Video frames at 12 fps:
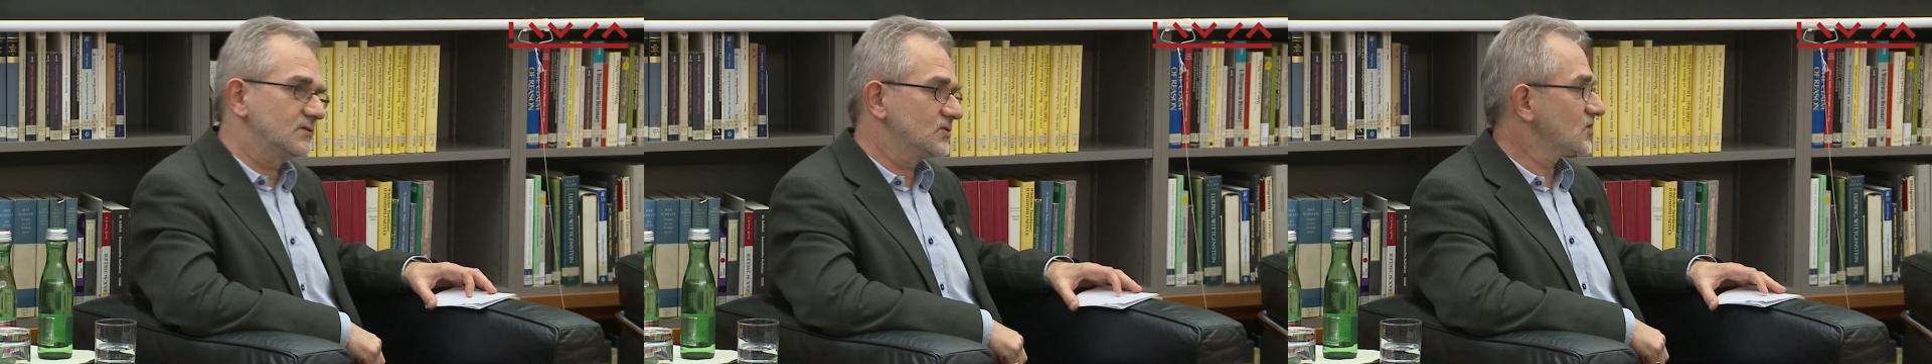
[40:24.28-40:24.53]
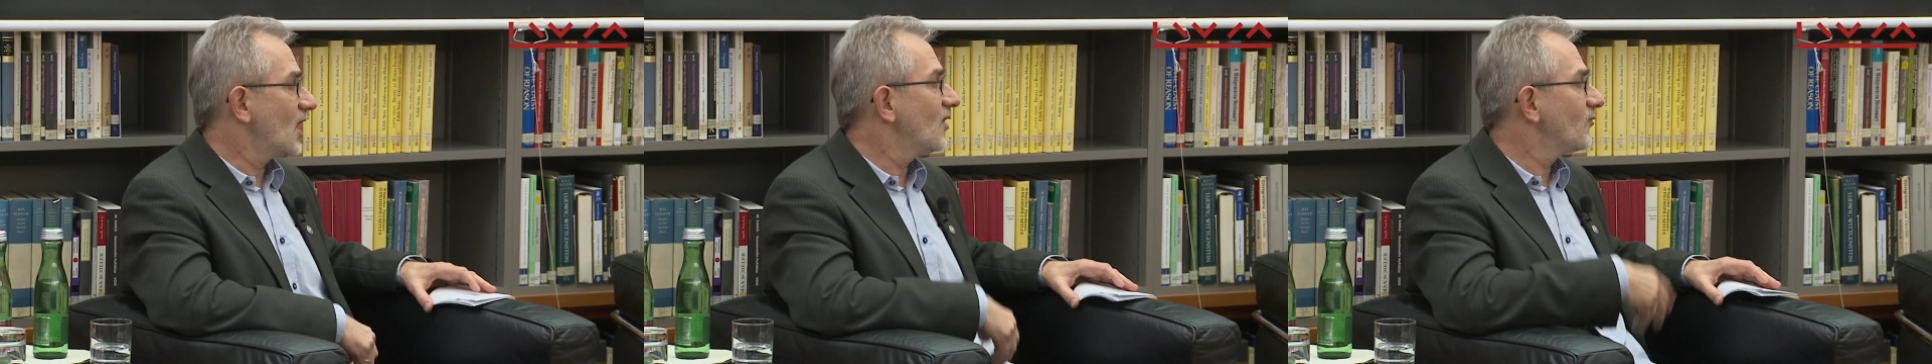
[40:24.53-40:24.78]

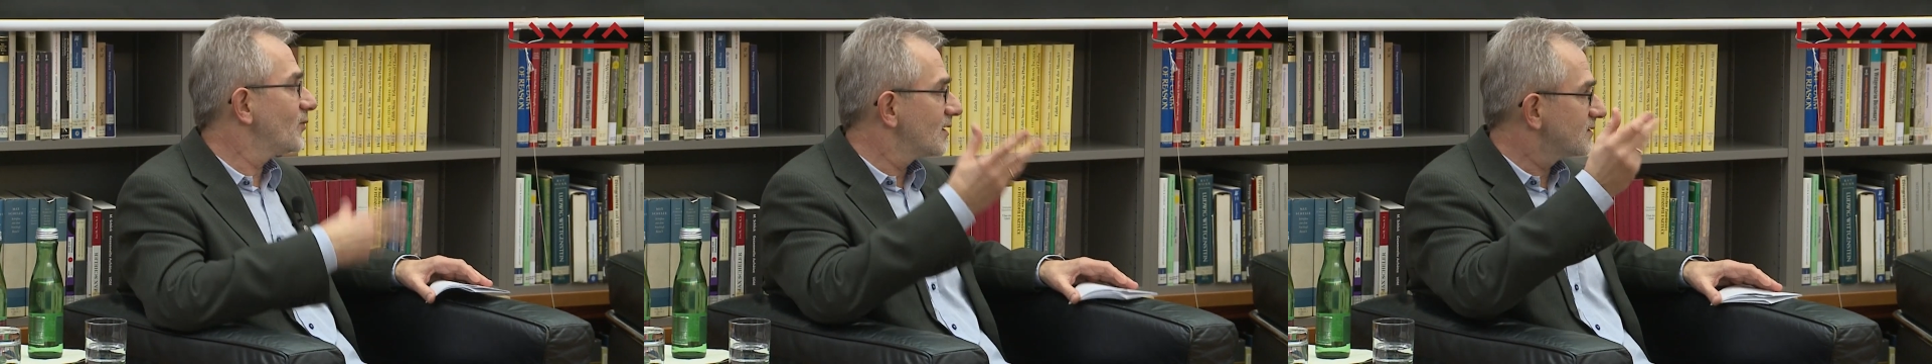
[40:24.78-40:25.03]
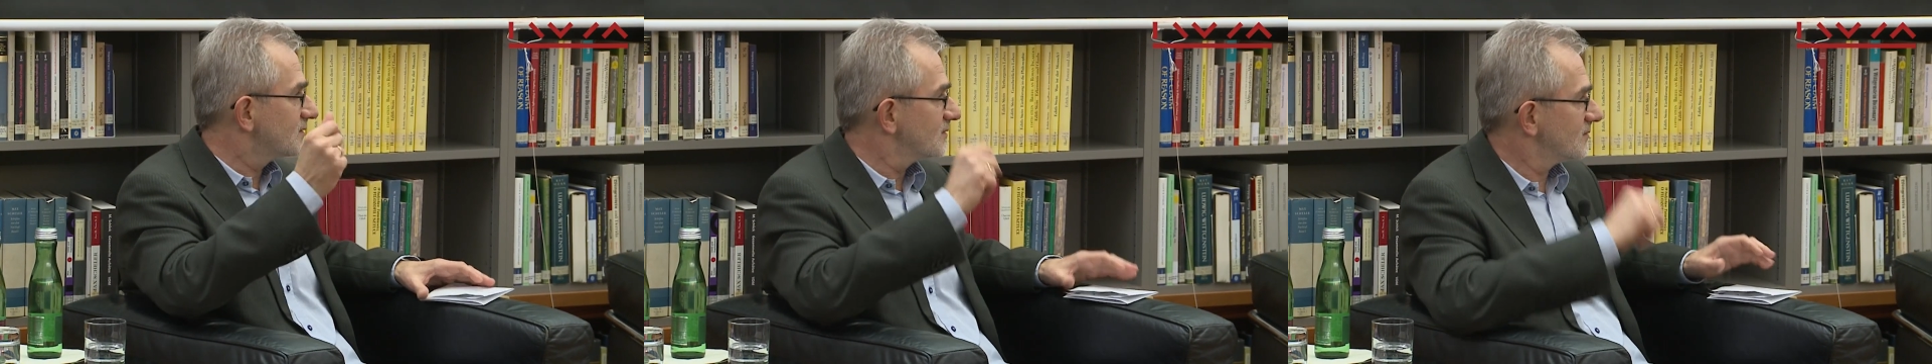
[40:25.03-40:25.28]
Jean
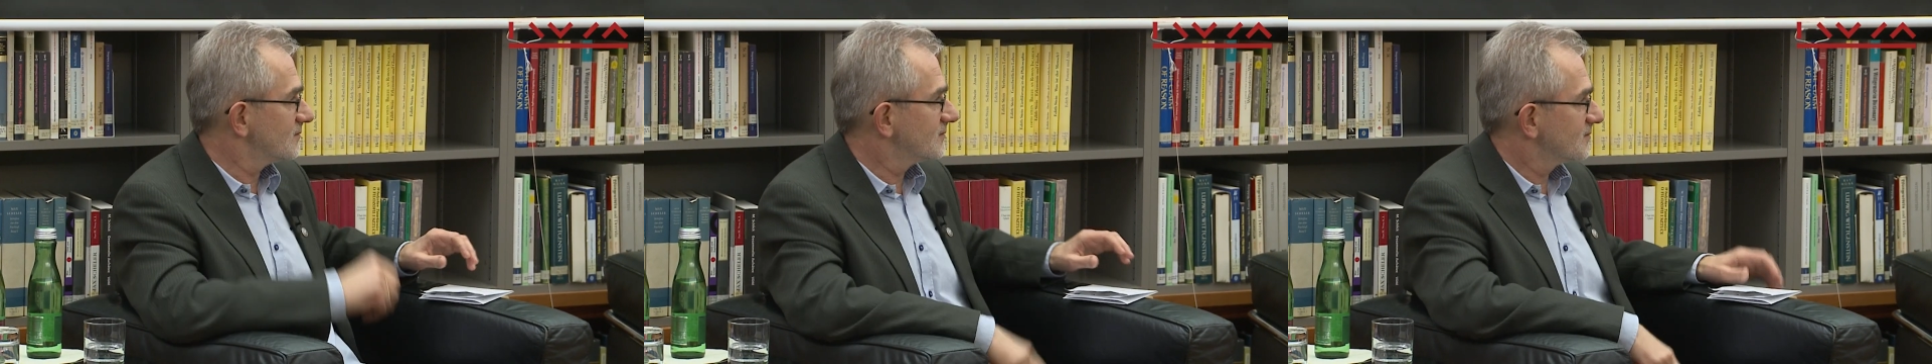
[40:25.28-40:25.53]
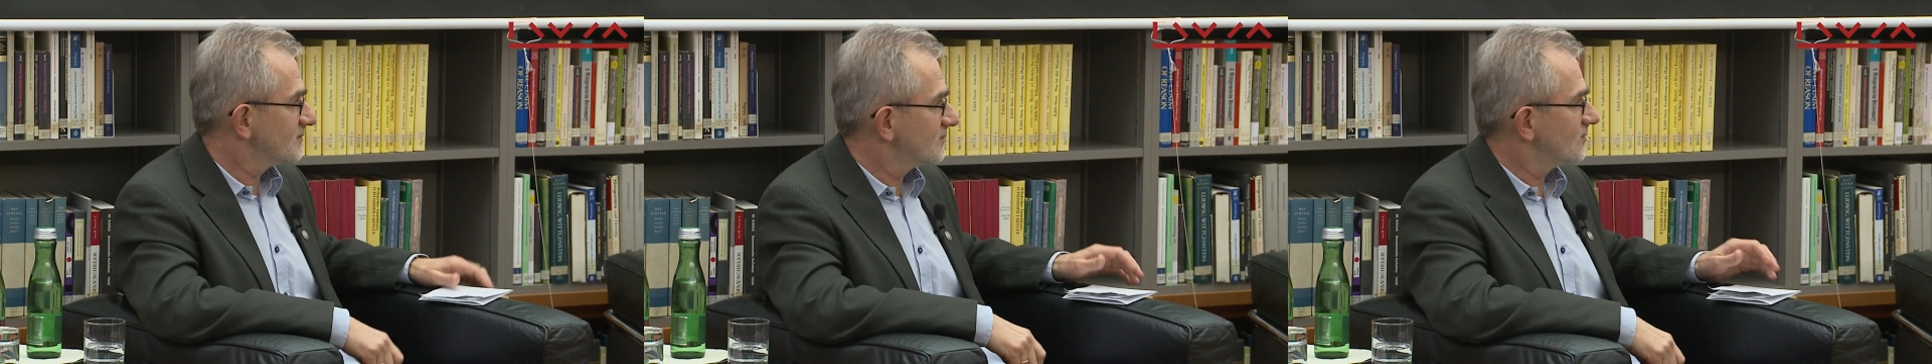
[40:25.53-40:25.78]
Party
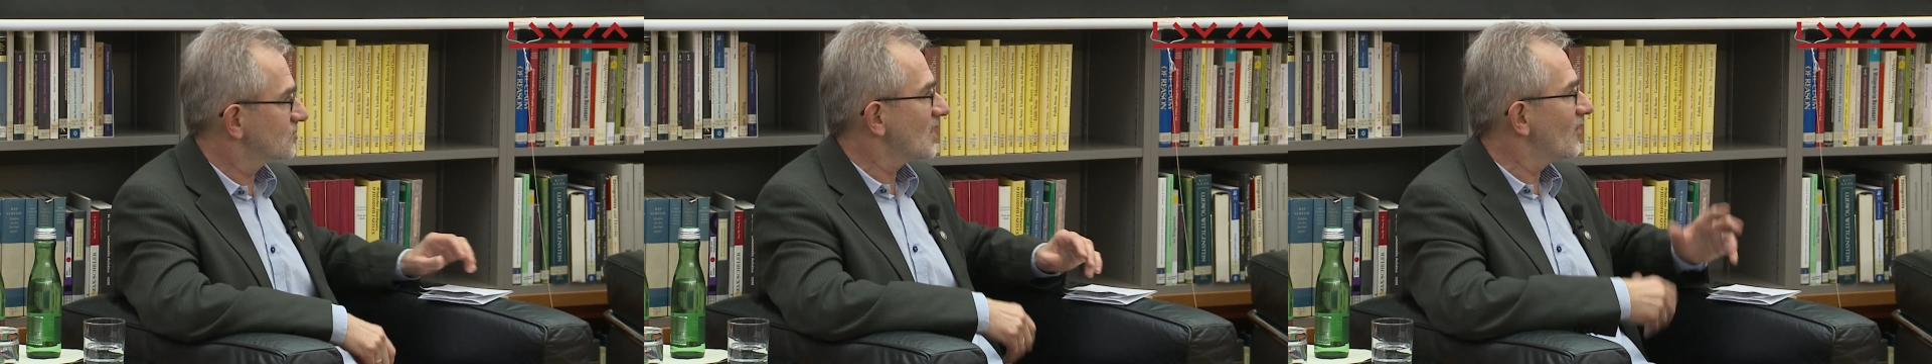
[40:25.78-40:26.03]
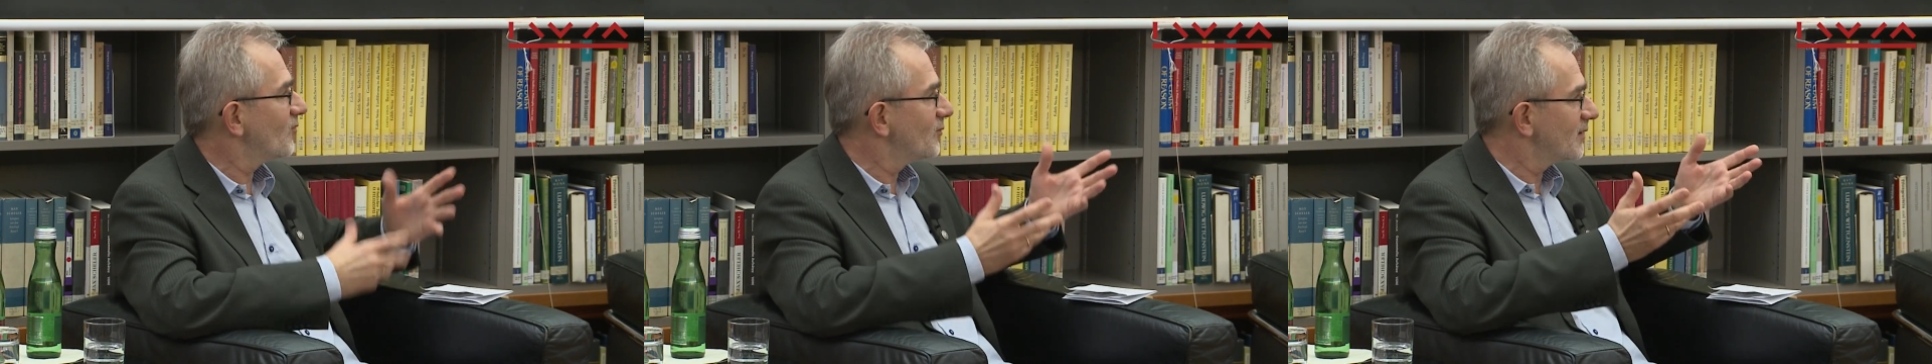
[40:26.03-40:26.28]
or
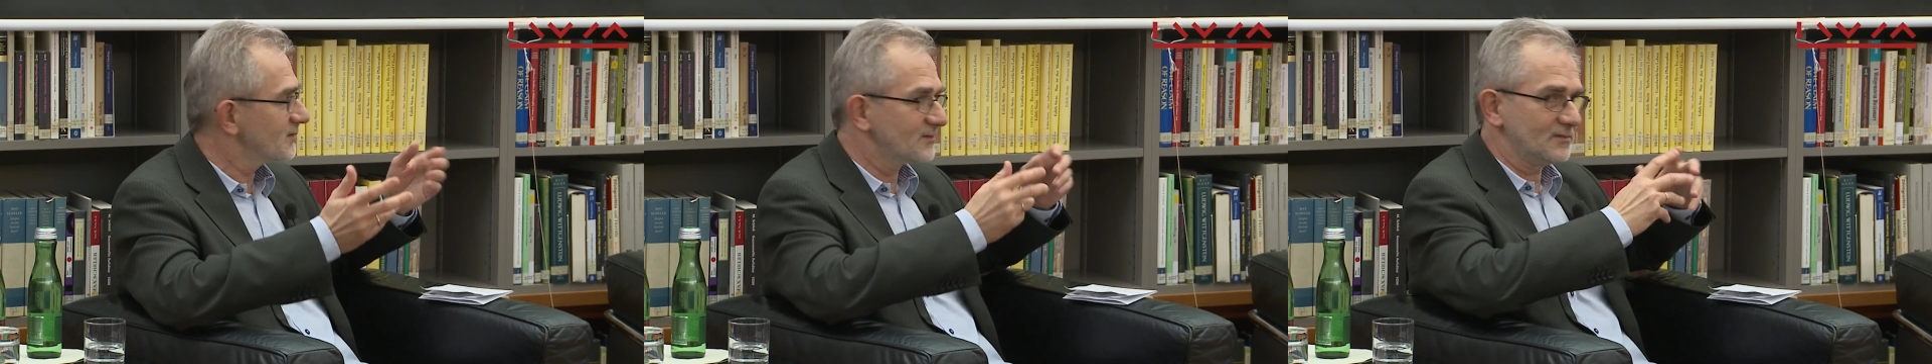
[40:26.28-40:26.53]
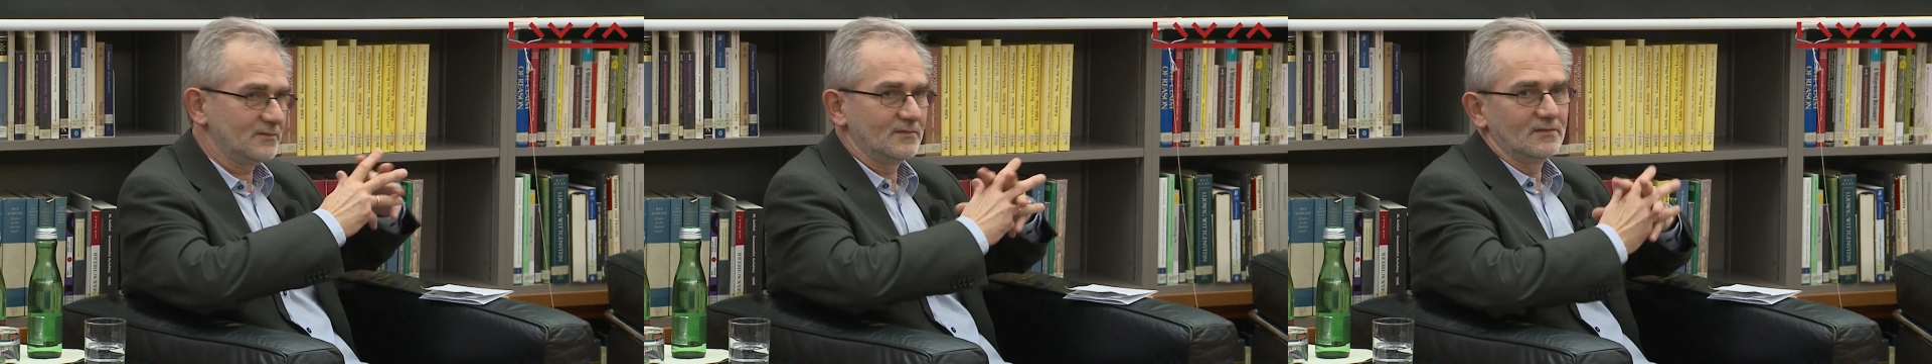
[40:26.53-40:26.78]
Jean Party.